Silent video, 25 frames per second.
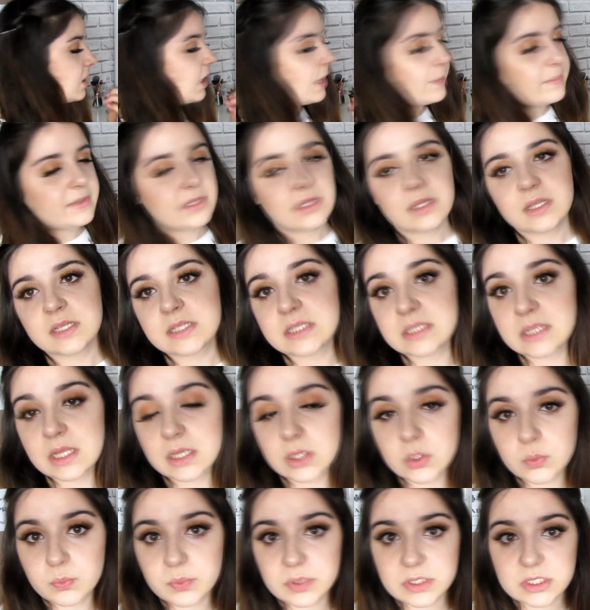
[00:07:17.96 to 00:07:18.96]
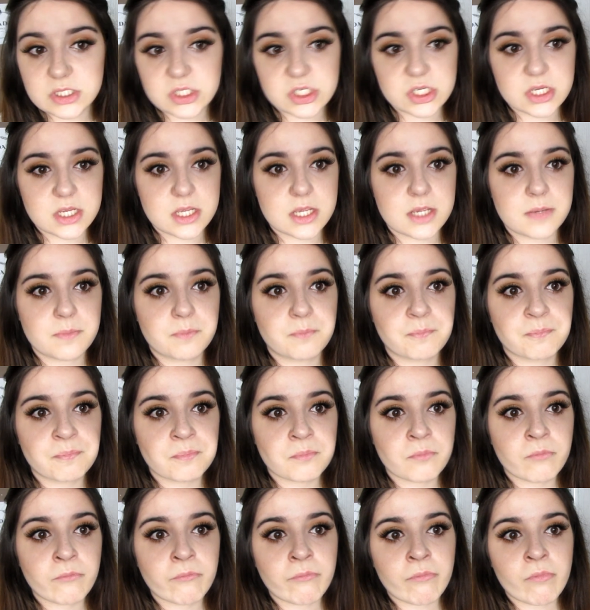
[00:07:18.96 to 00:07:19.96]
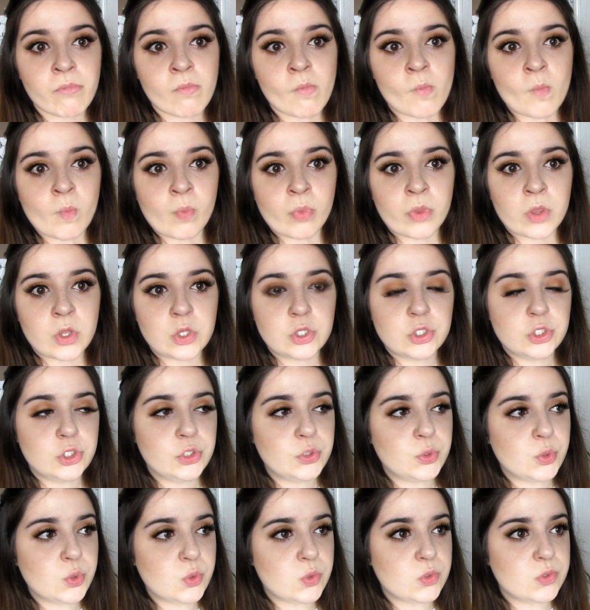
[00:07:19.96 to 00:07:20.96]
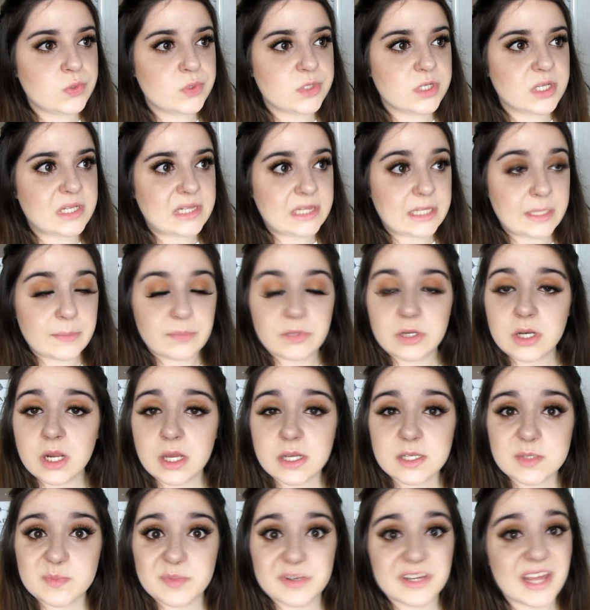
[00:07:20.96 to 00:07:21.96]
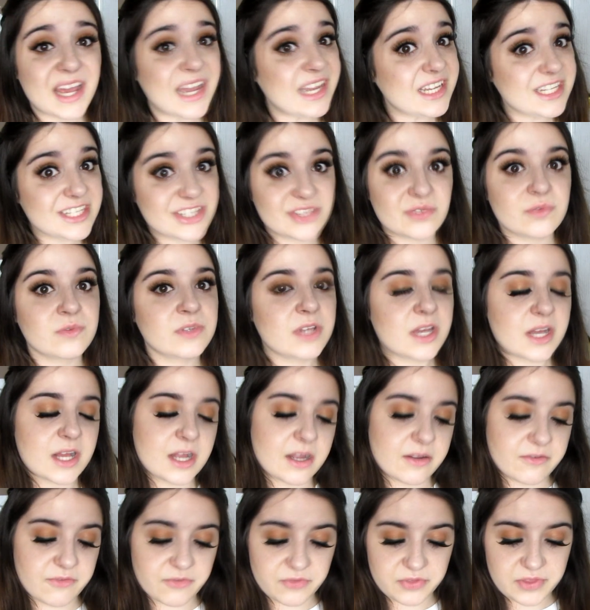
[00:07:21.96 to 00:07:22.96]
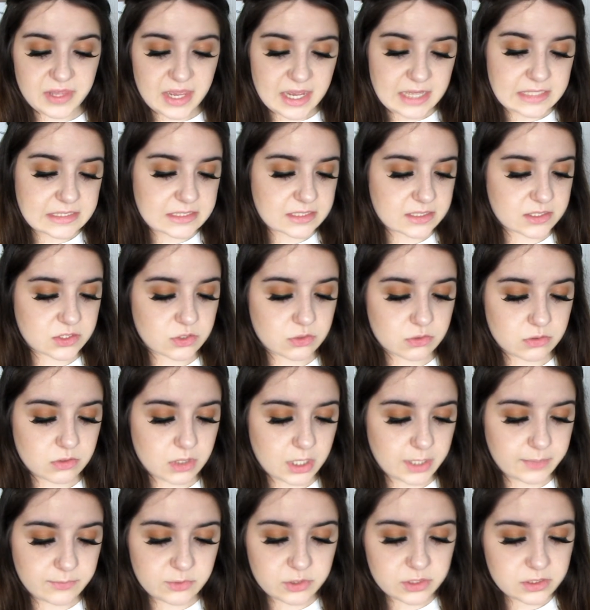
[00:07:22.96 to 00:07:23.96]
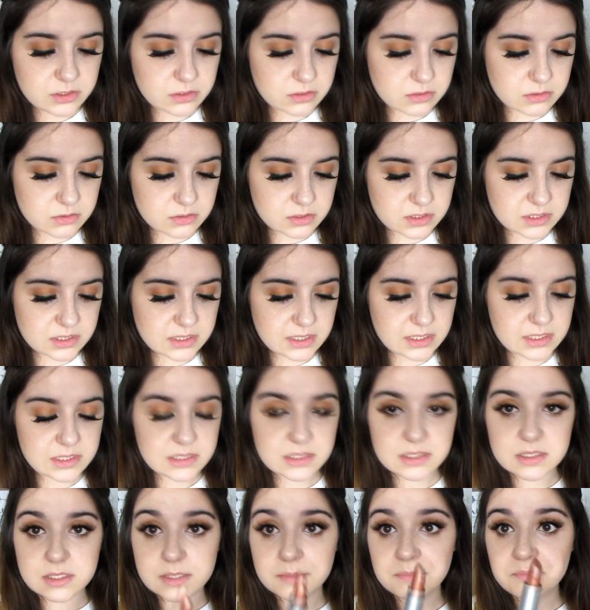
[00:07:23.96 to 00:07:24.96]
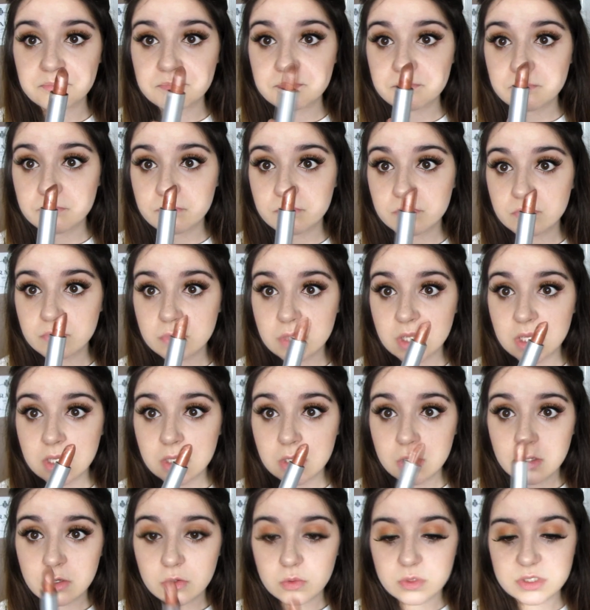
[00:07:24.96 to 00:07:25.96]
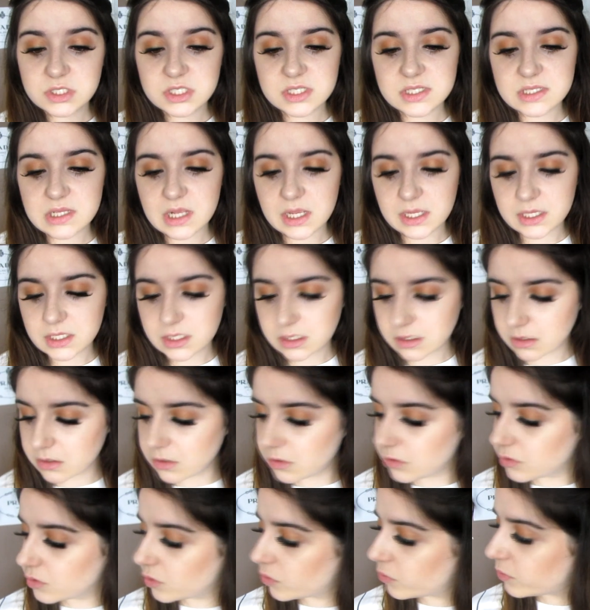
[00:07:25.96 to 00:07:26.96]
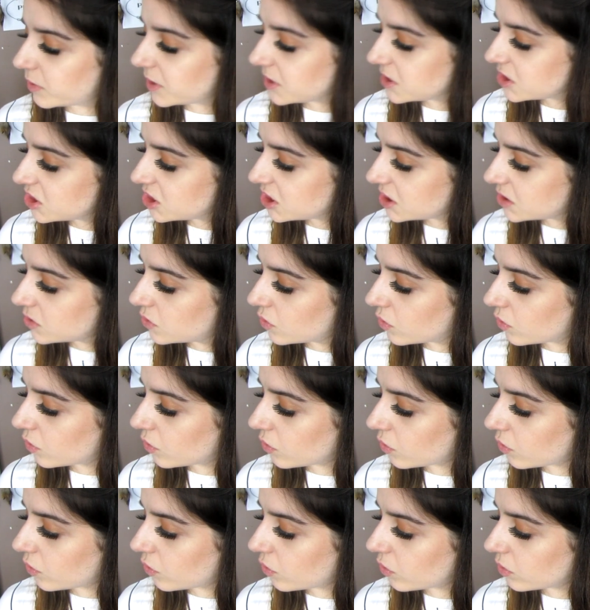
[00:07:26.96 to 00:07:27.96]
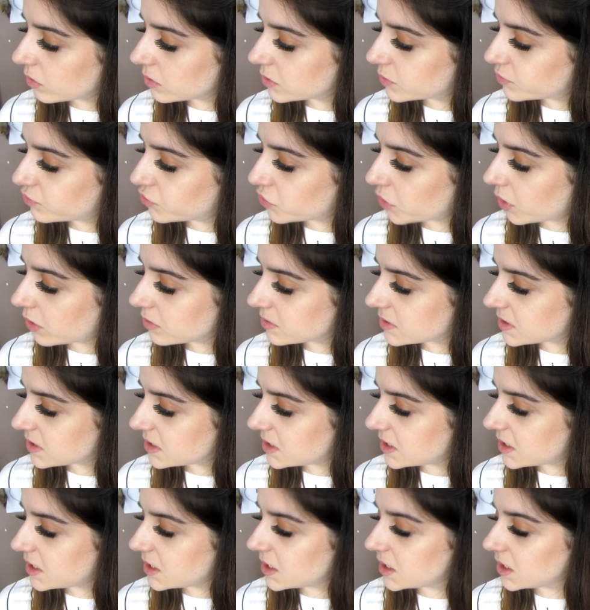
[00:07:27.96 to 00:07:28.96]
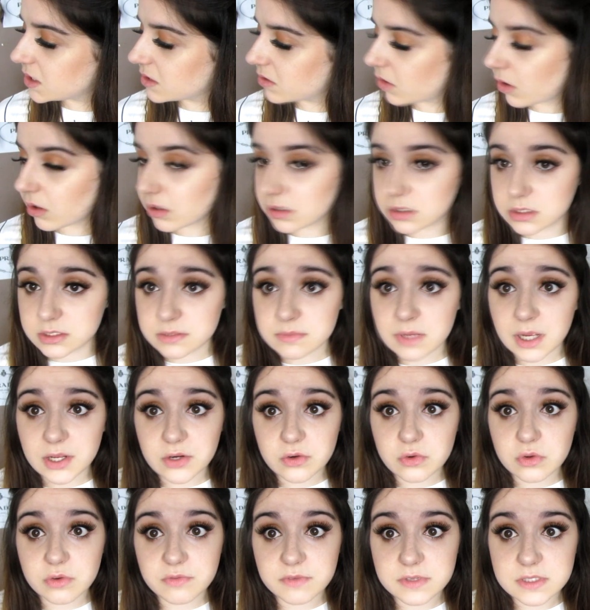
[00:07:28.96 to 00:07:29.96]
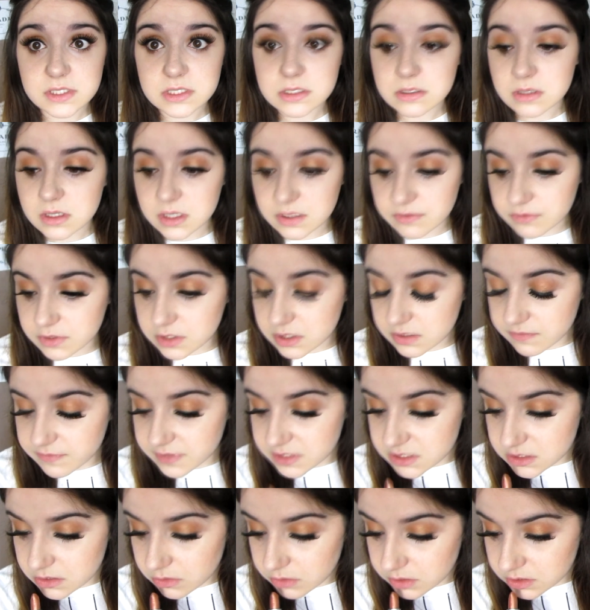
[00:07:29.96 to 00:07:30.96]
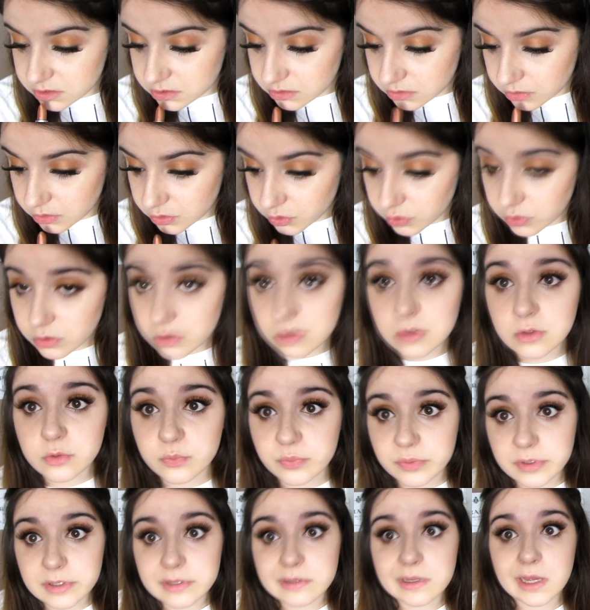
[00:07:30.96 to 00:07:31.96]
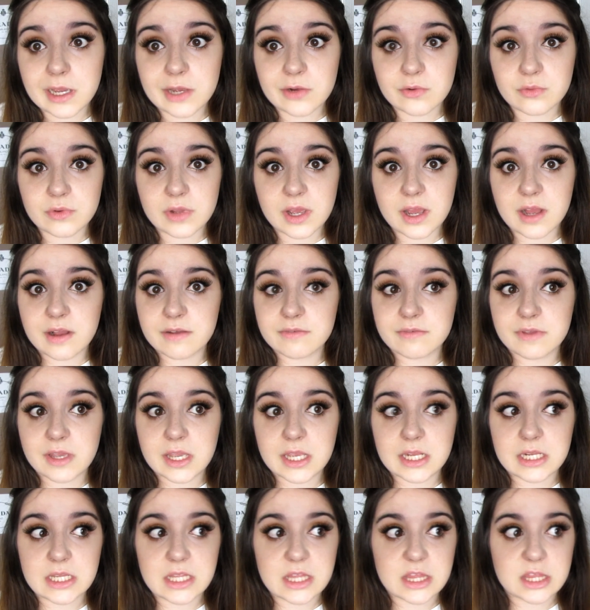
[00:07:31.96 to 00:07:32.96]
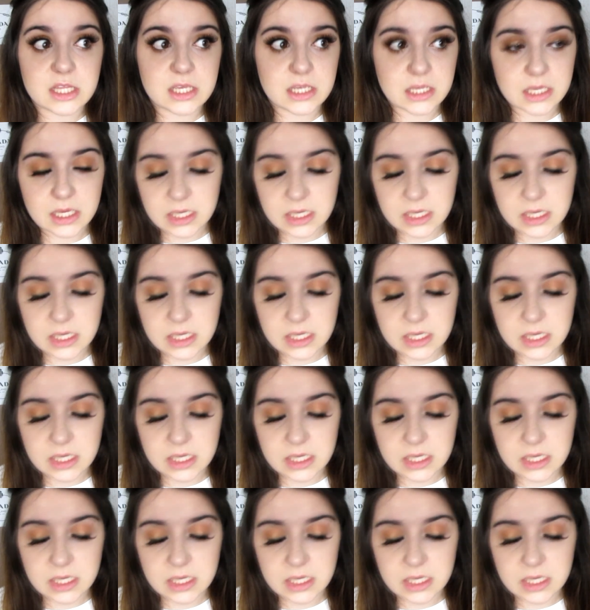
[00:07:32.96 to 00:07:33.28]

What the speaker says: I mean, it's like a peachy nude lip gloss, but I don't have that. So I'm going to use this, which is like an orangey gold bronzy color. I don't know if it's going to look good, but I don't have anything